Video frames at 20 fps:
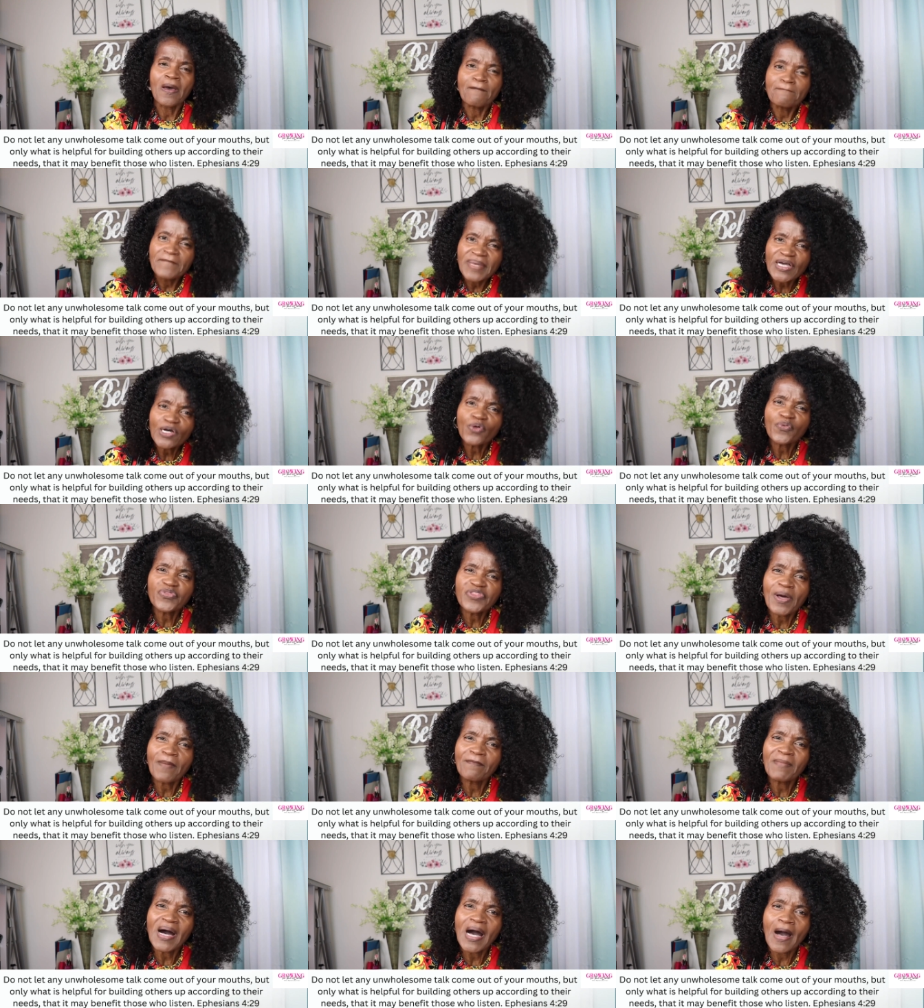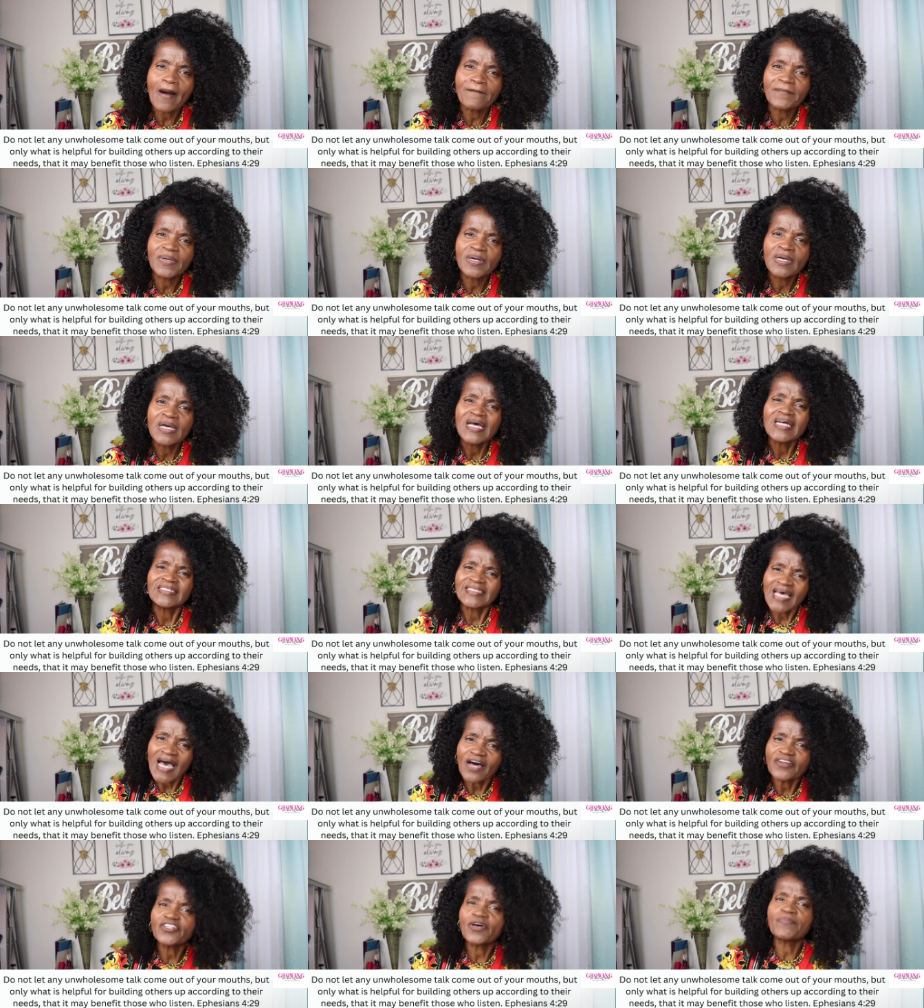Build them up.
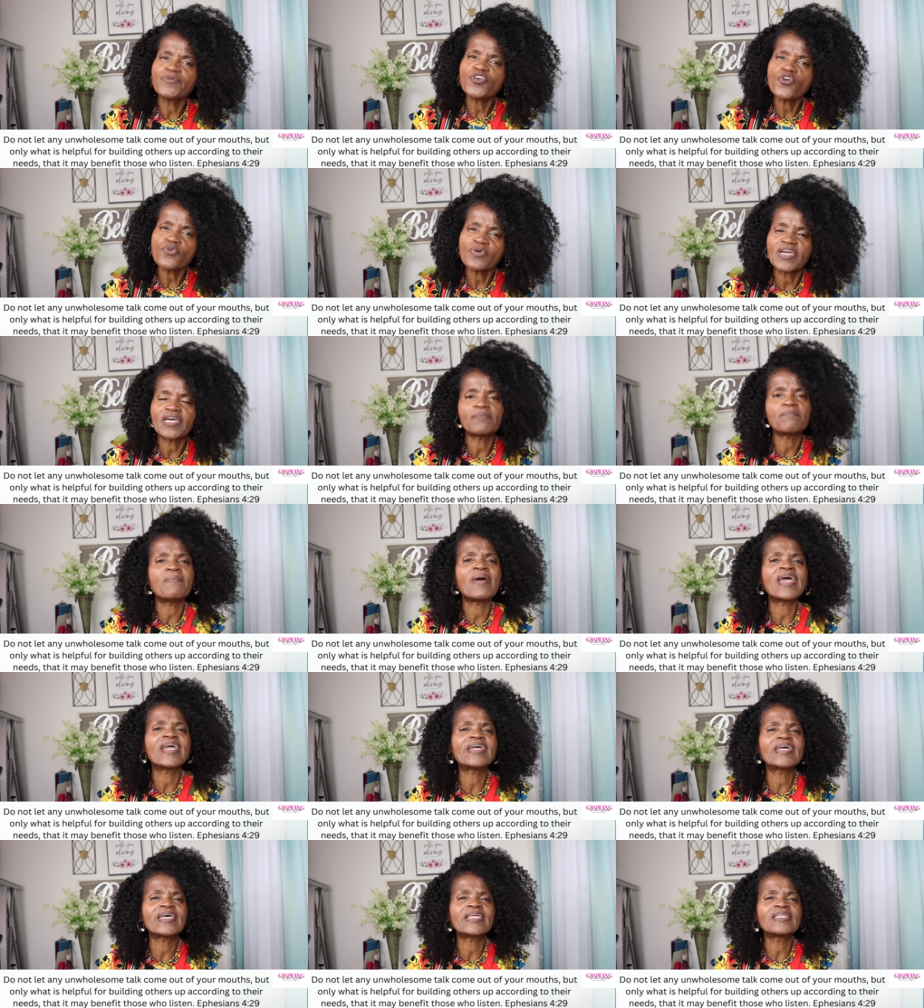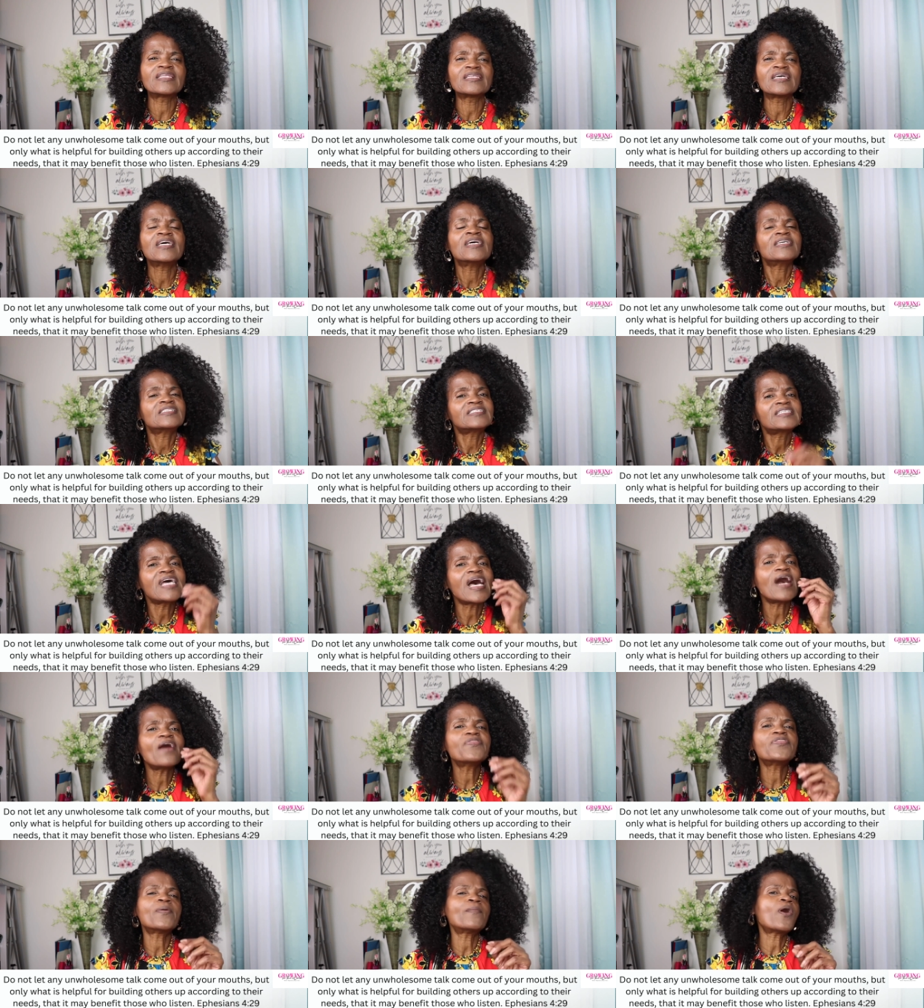Tell them you can make it.
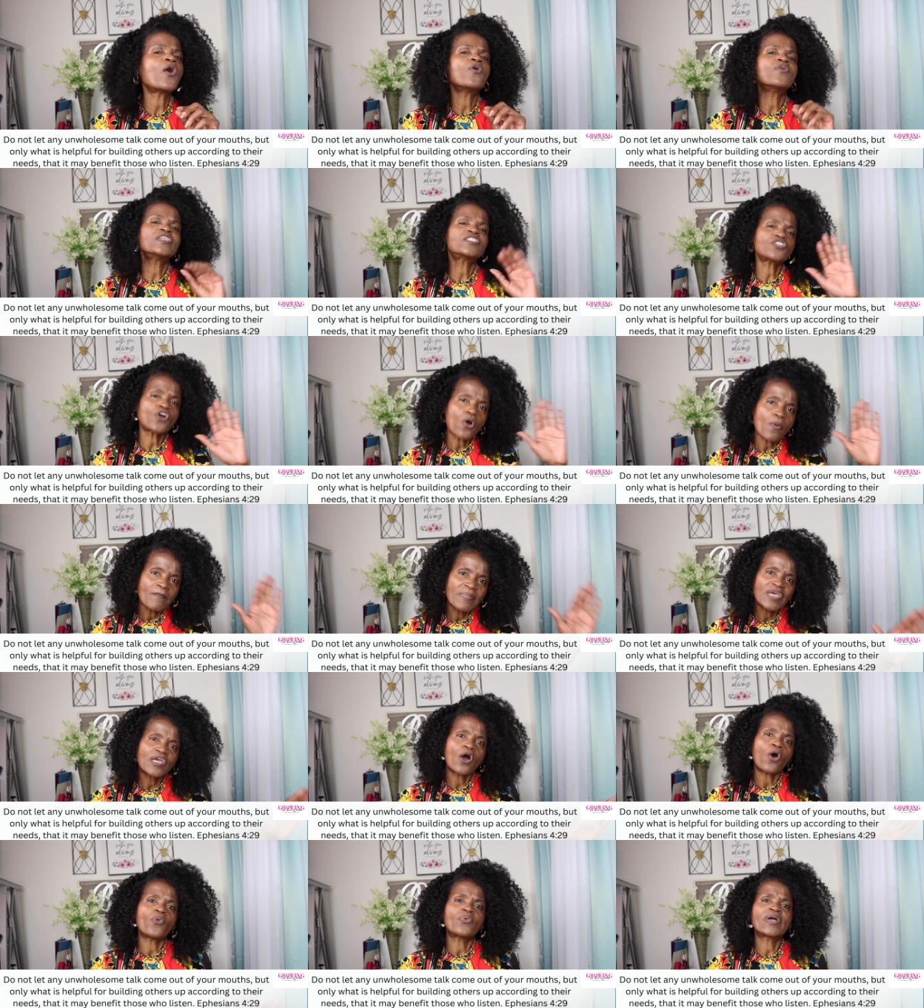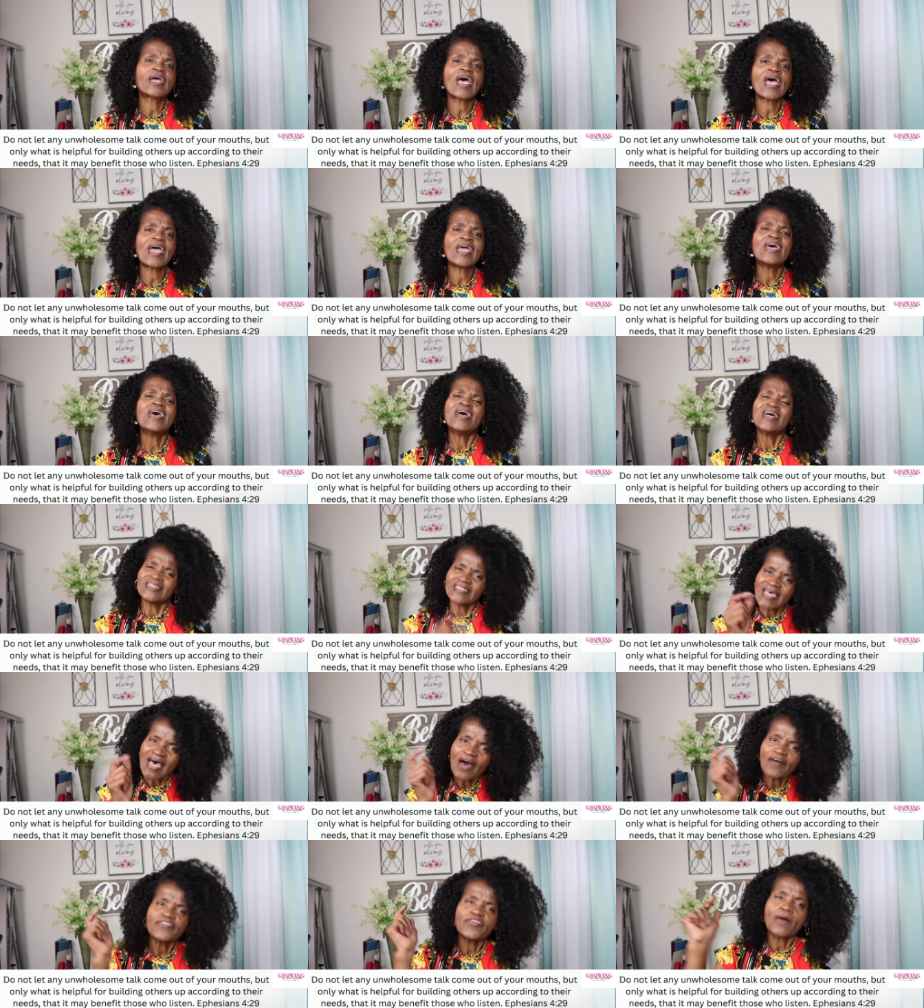Tell them, oh, it's going to be okay.
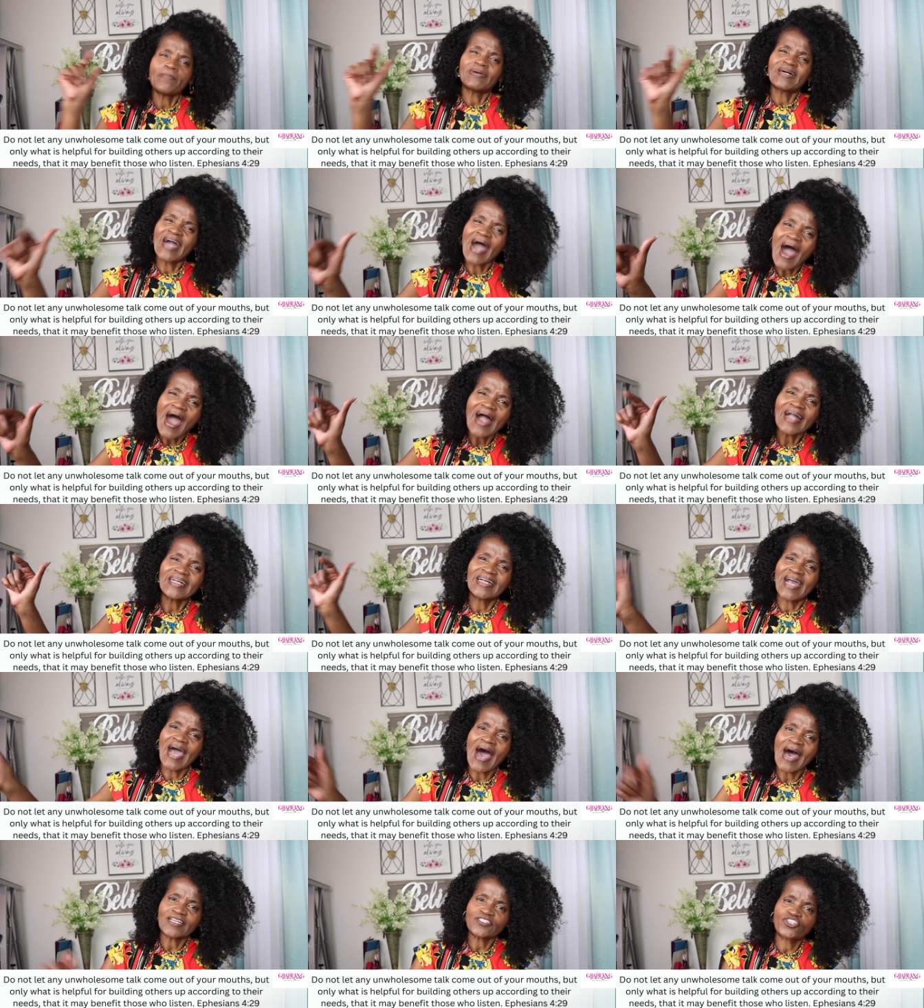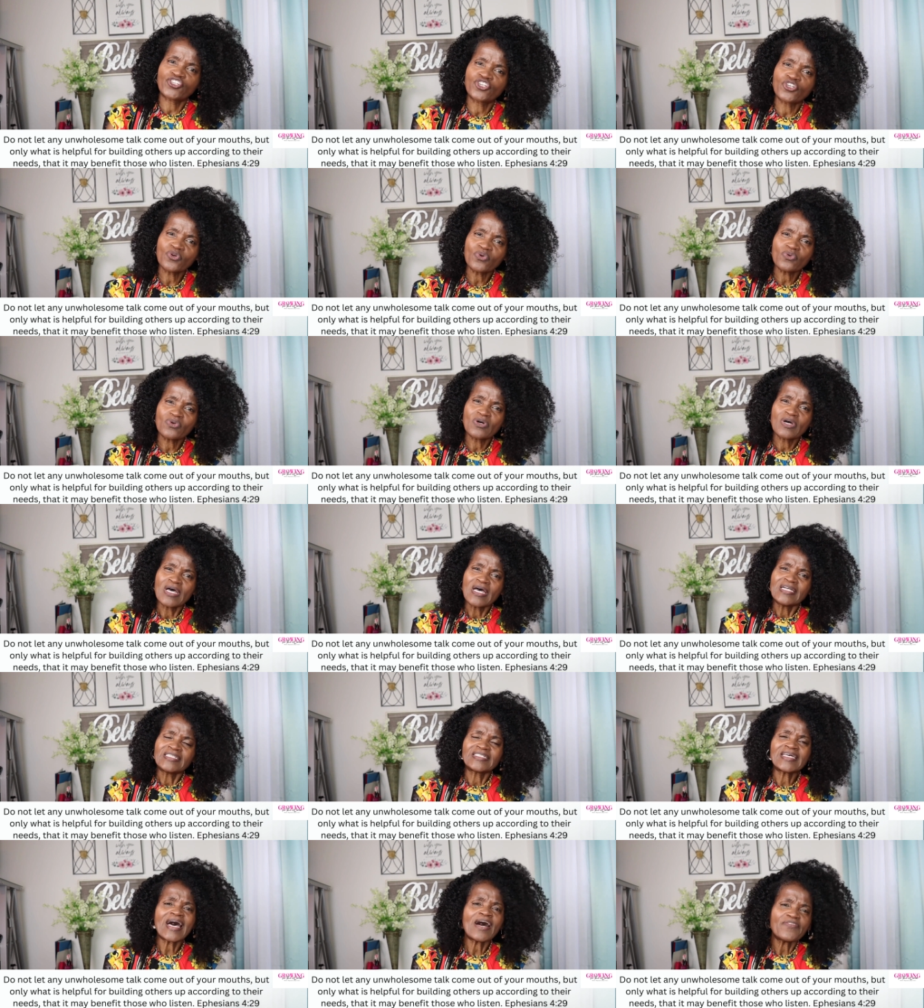Tell them God got you.
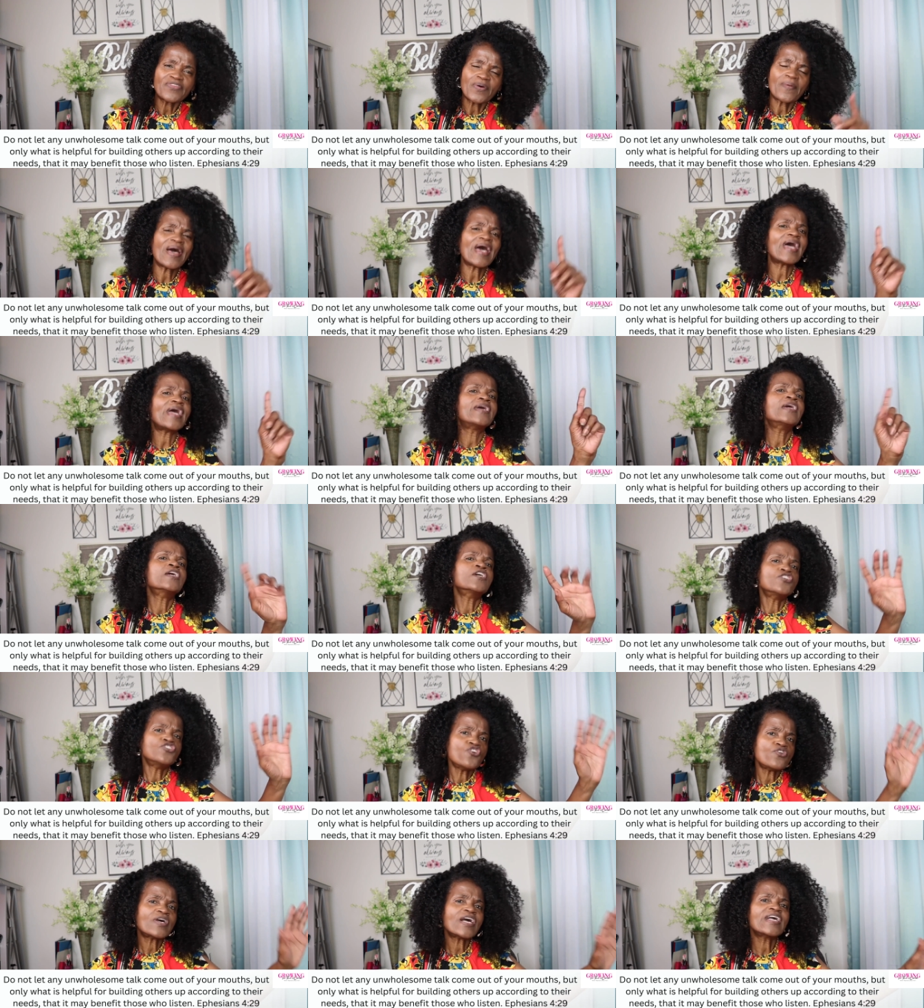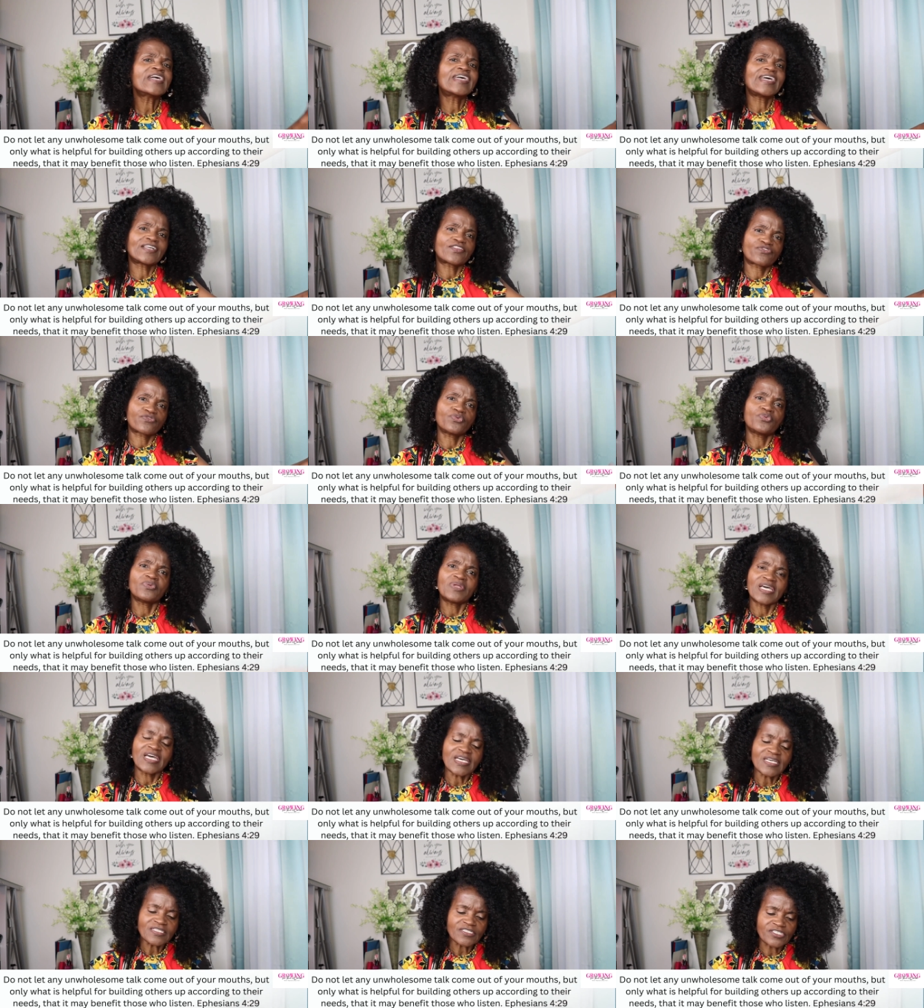Tell them, hey, you can get through
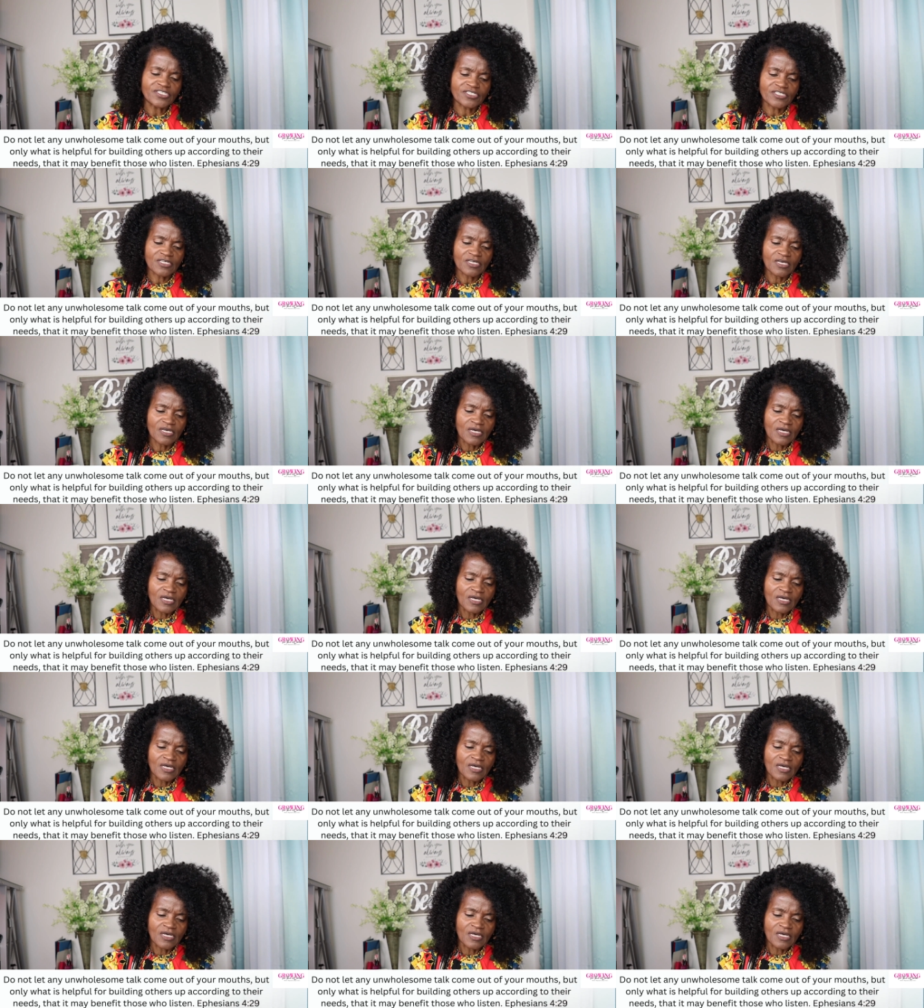this.